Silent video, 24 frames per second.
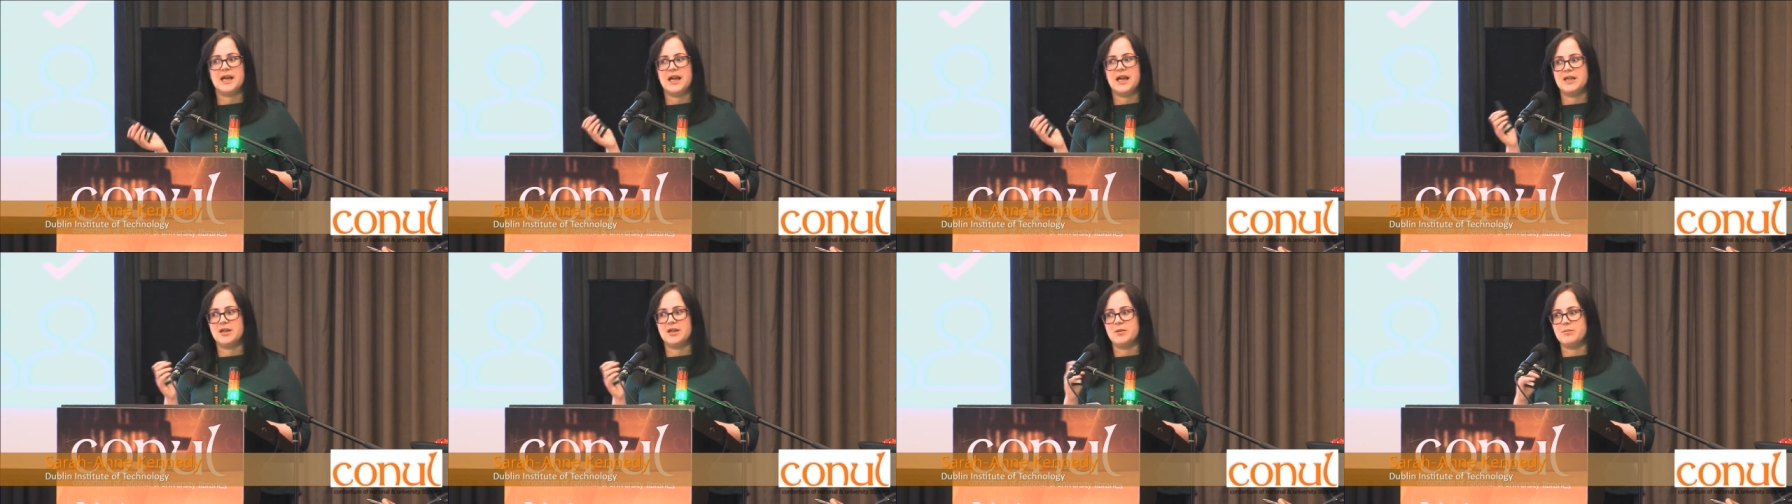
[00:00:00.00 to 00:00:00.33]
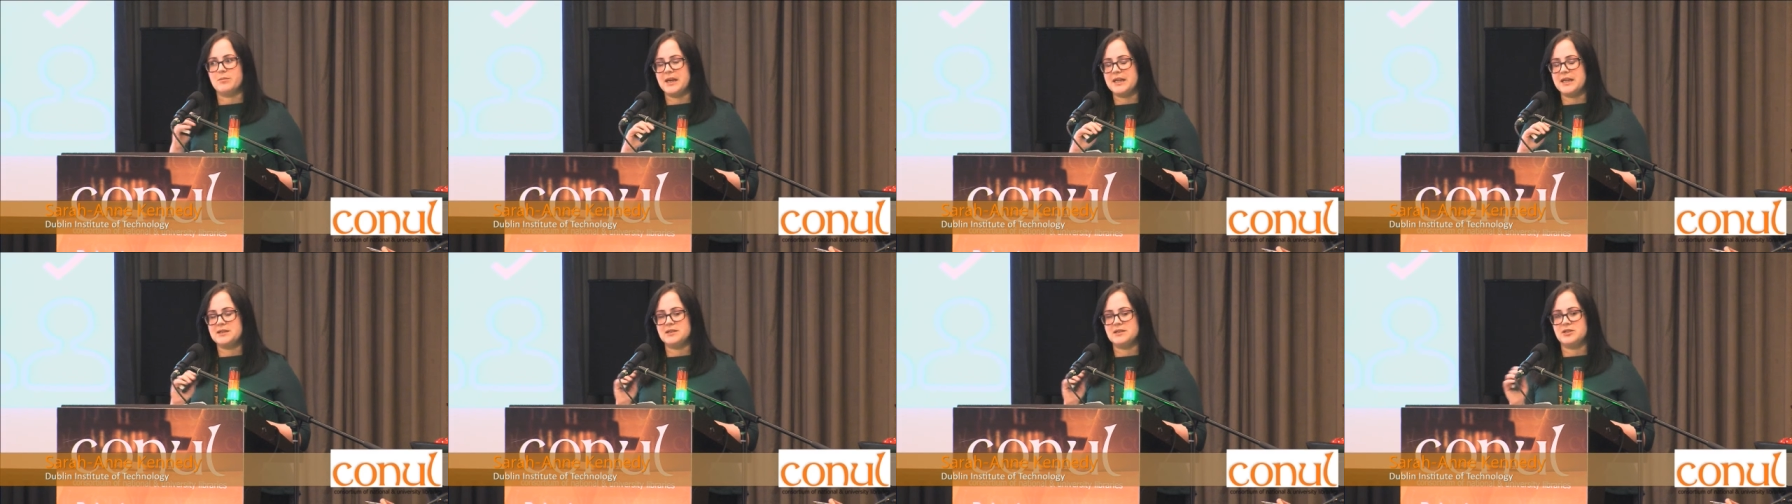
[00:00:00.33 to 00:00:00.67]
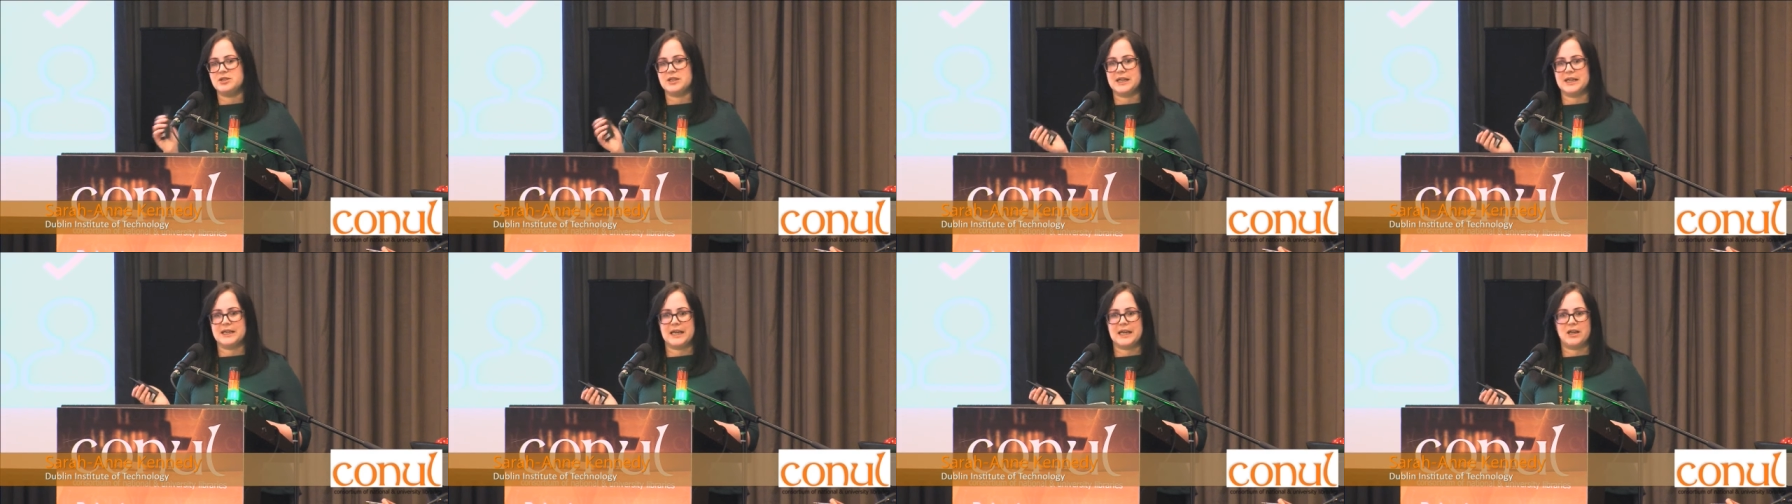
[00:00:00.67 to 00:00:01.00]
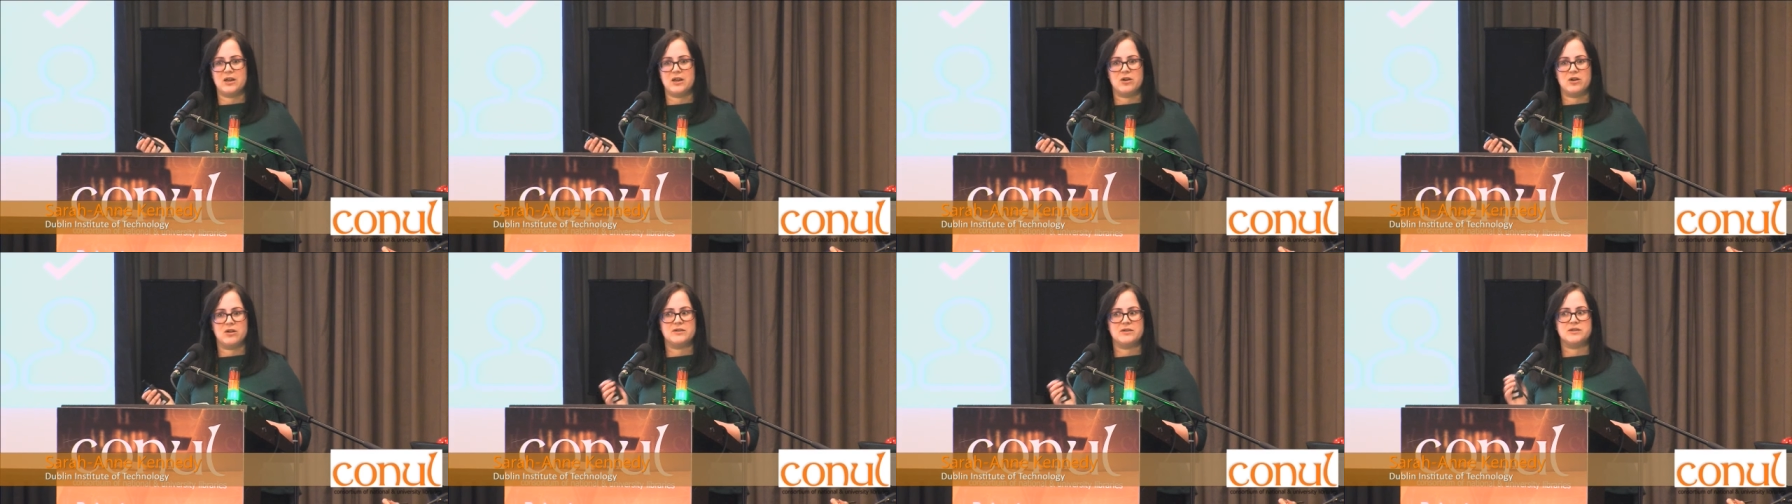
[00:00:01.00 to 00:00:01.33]
and our message can
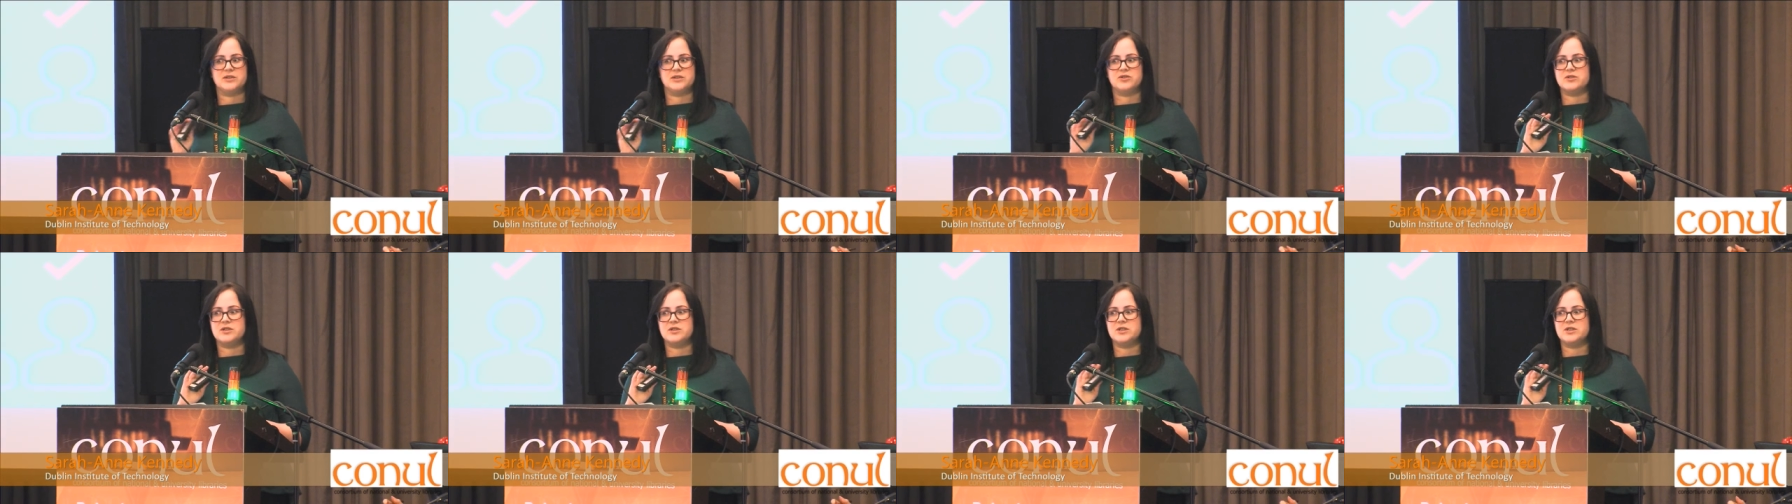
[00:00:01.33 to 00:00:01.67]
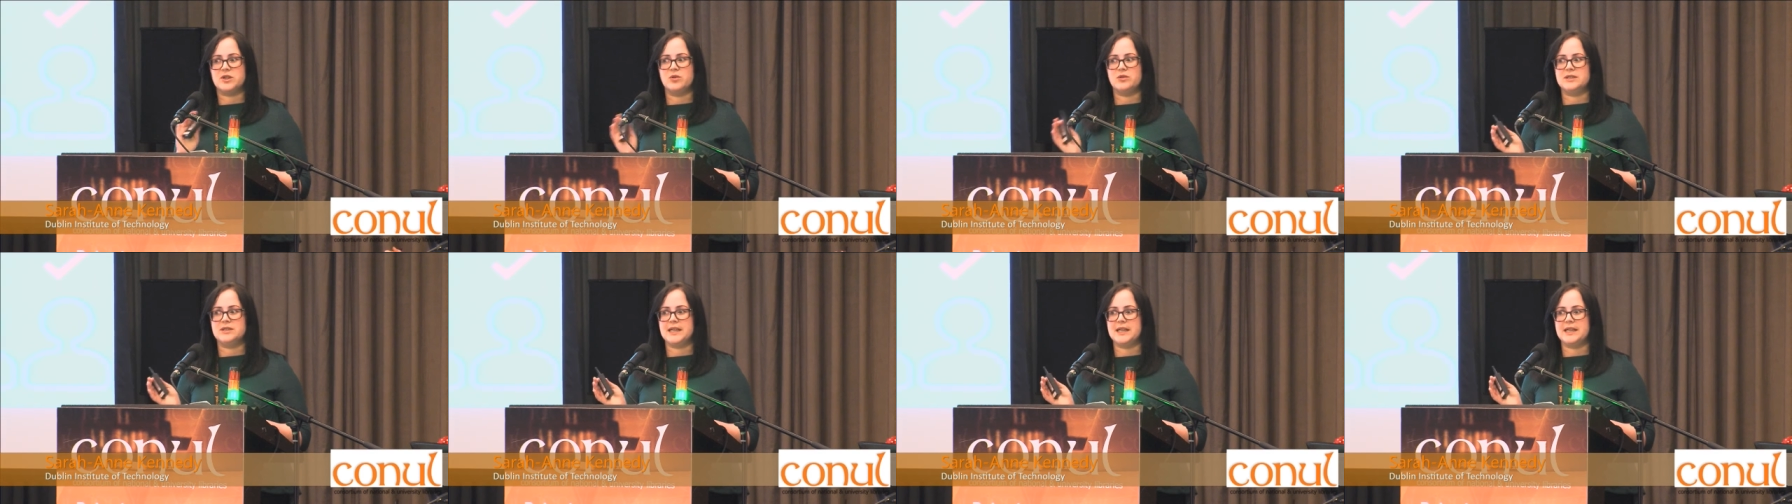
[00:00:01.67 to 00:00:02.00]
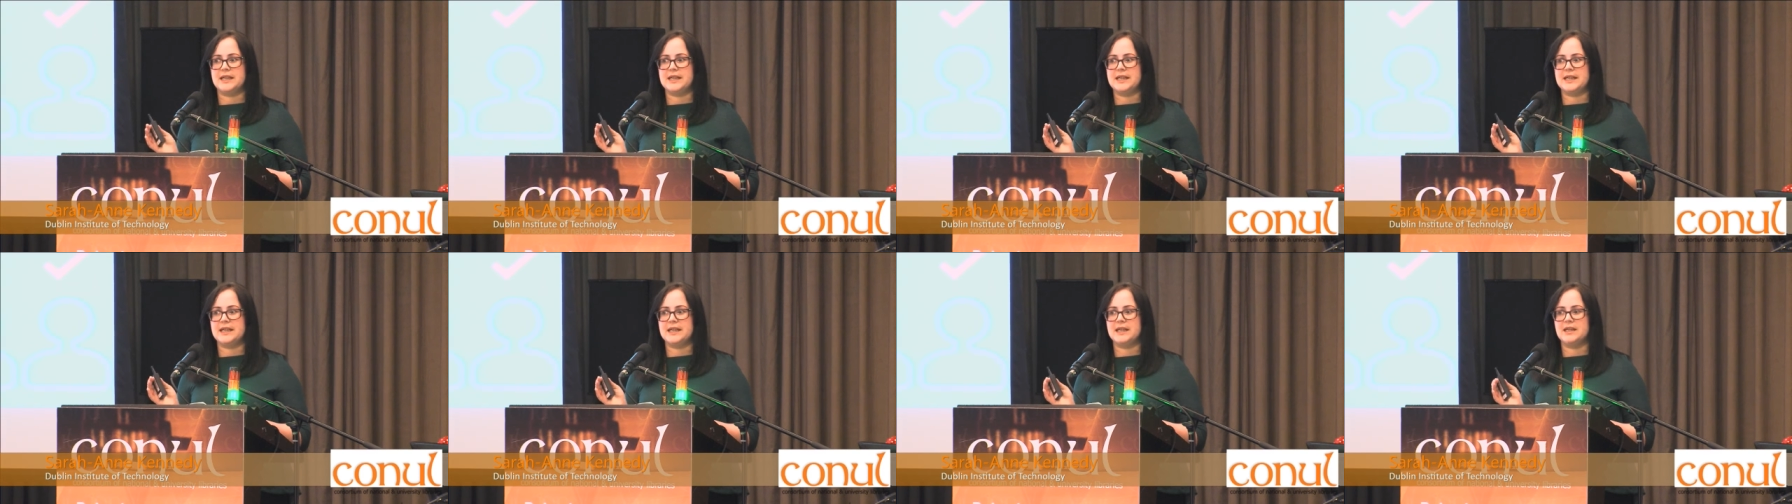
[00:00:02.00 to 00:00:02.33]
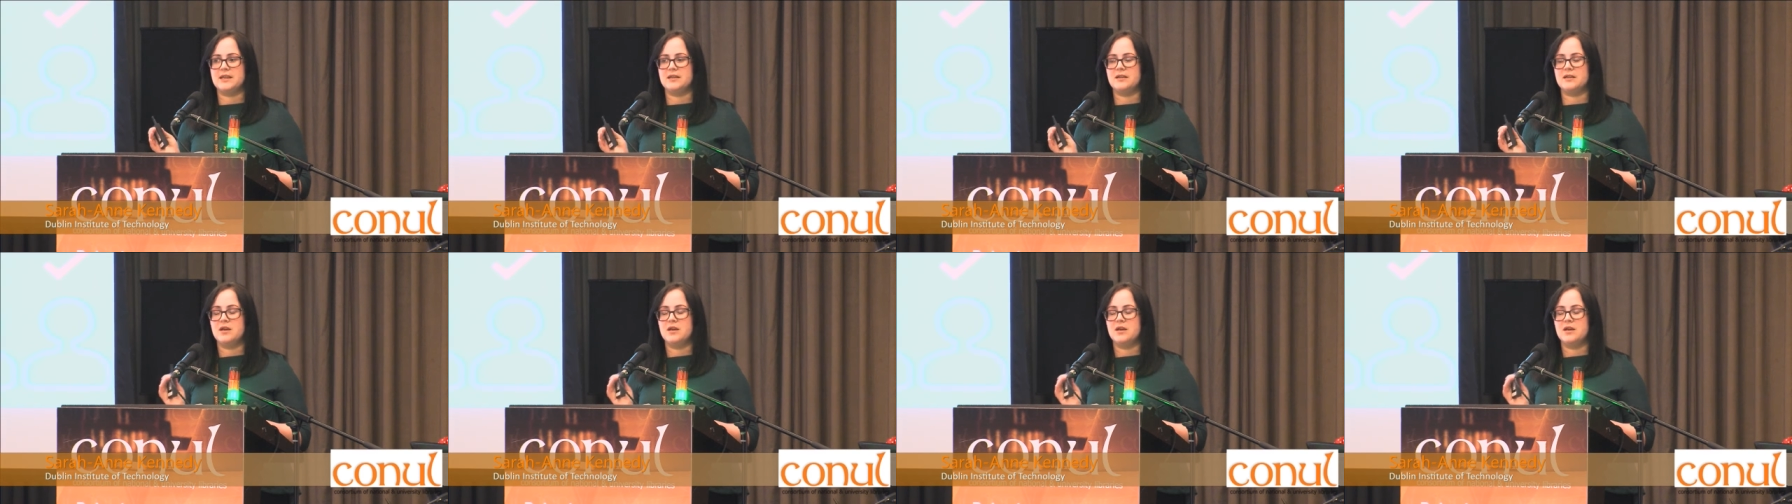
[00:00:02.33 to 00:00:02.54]
get lost. They just don't take in